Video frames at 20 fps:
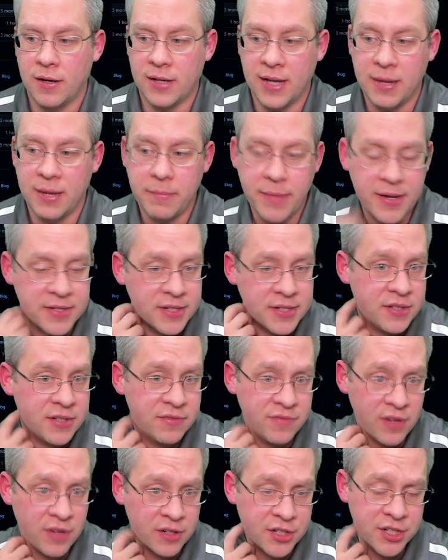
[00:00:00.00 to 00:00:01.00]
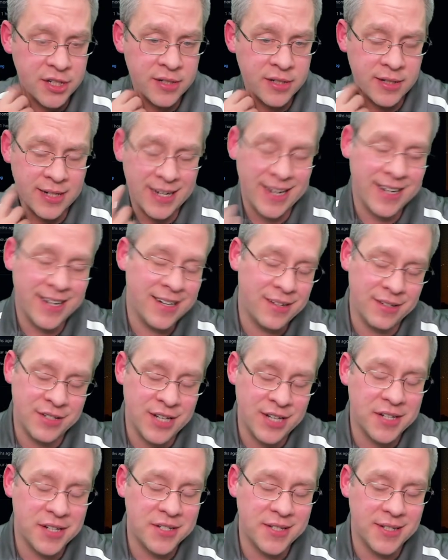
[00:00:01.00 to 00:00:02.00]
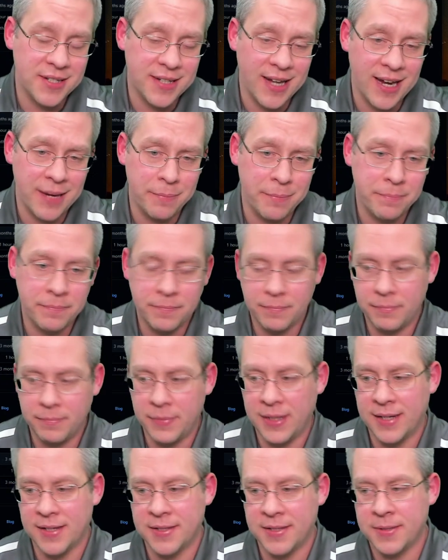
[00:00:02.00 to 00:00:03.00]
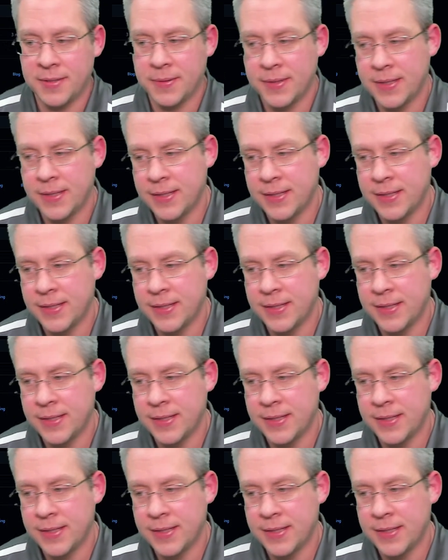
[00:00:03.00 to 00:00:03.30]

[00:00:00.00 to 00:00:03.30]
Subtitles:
get message function. And I didn't change the name because